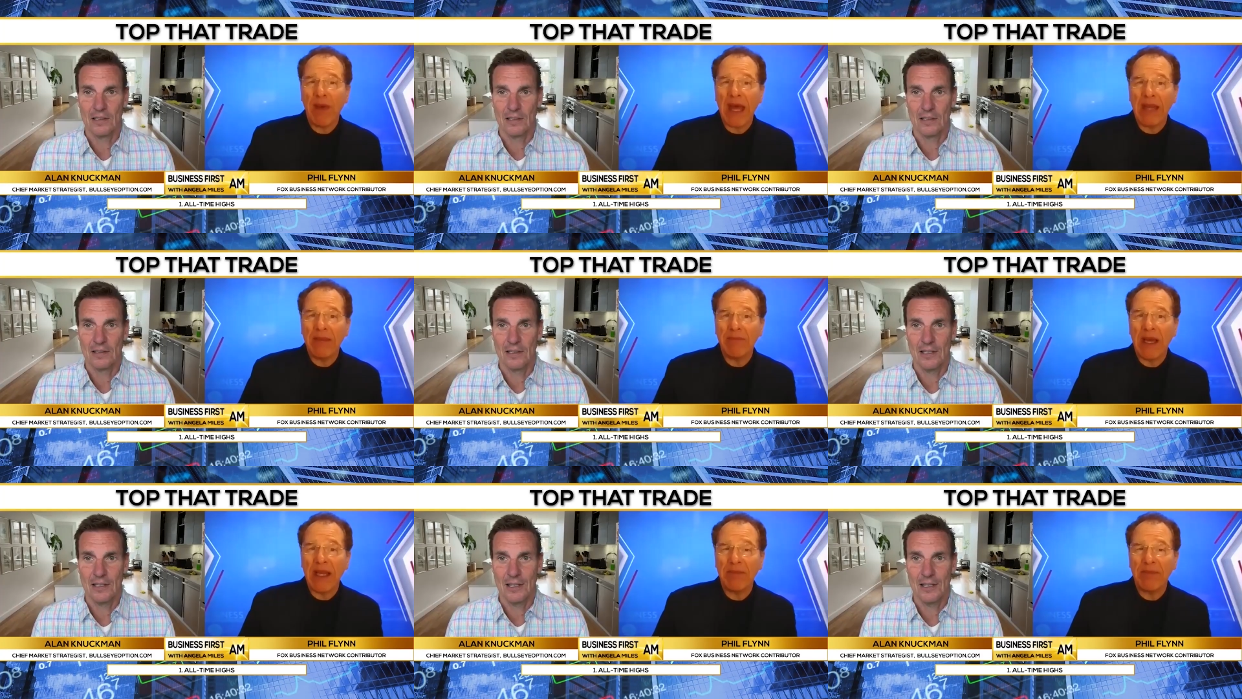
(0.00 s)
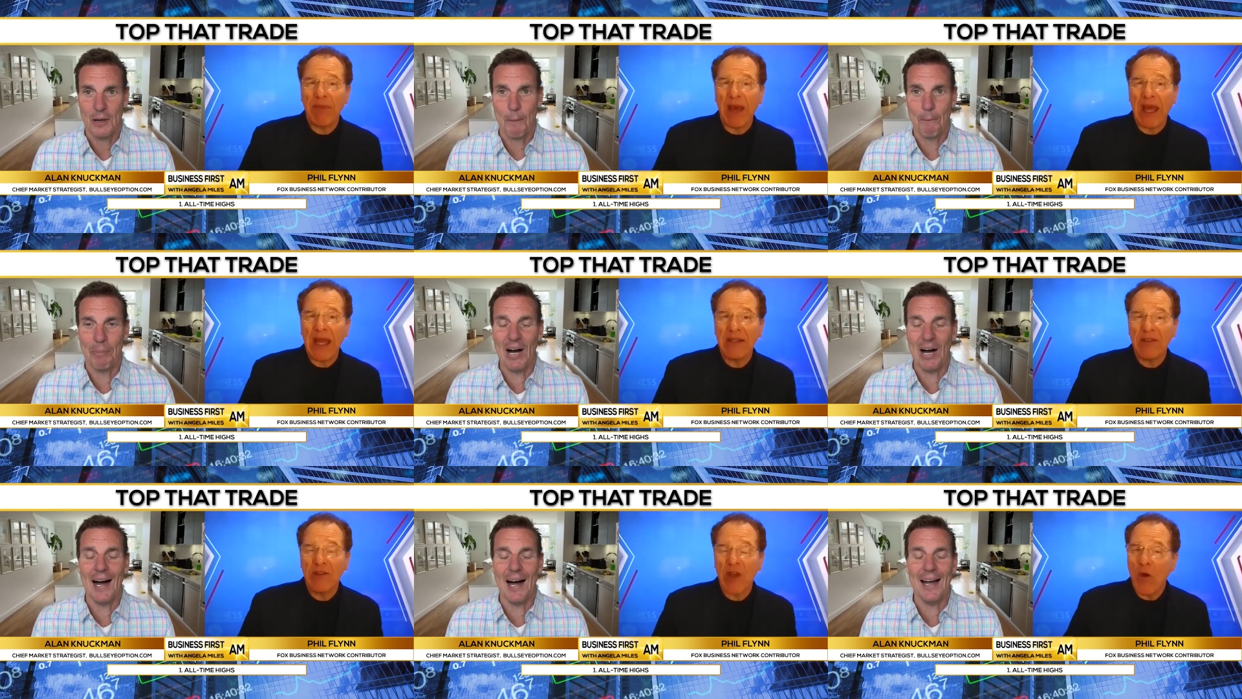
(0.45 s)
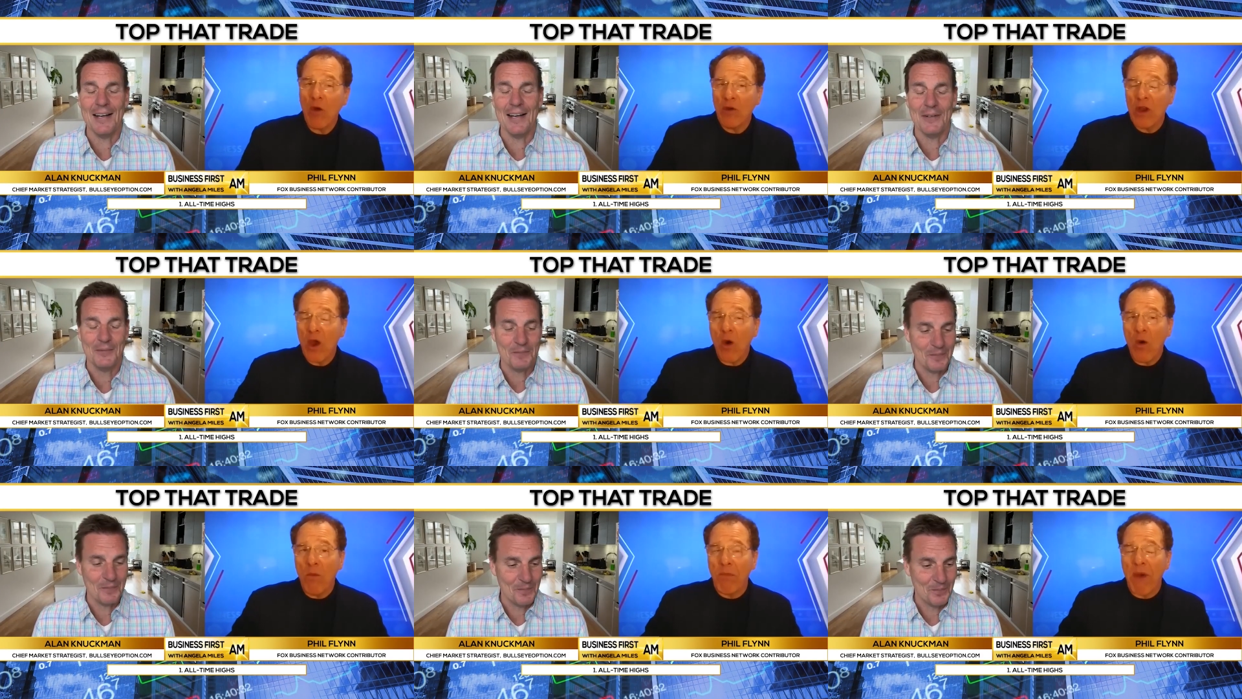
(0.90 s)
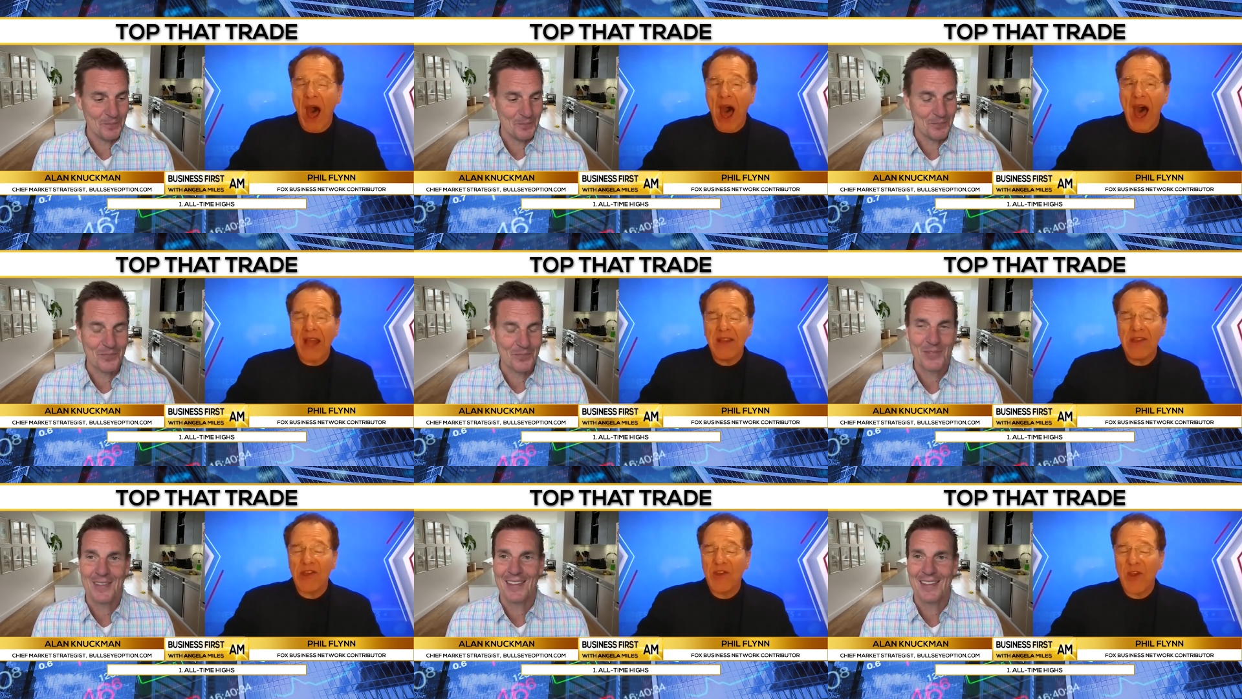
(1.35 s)
Speaker 1: but, but, but, but. No, no
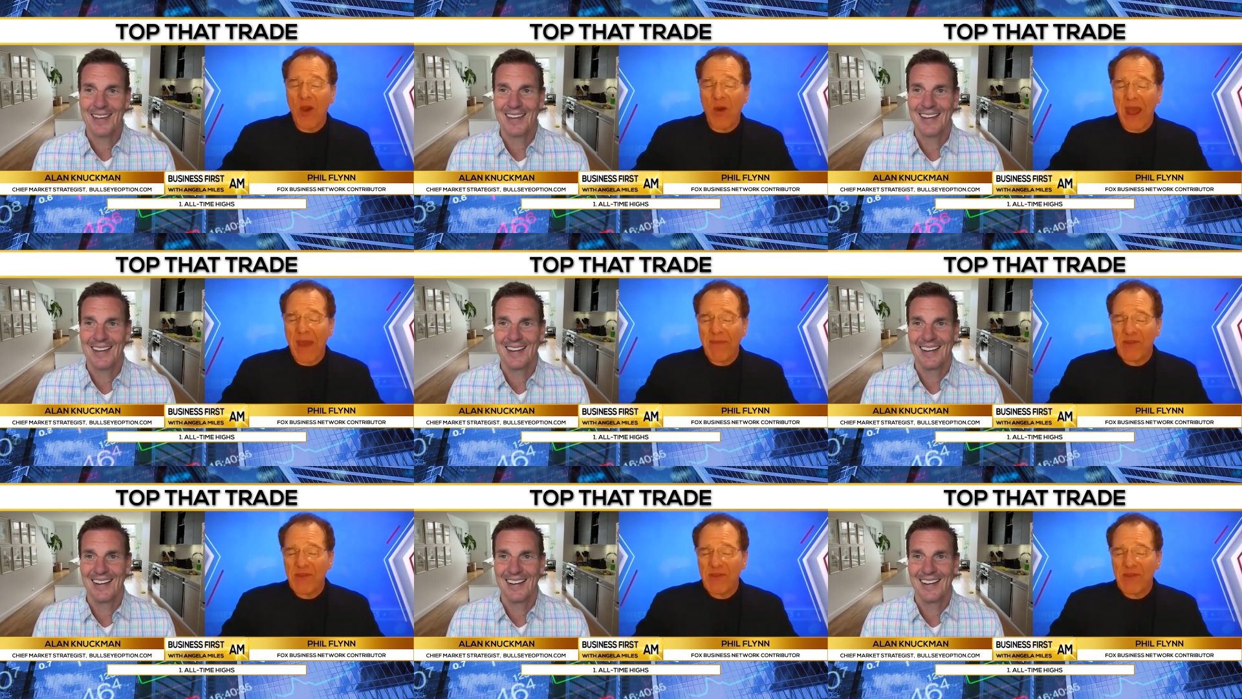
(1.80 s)
buts.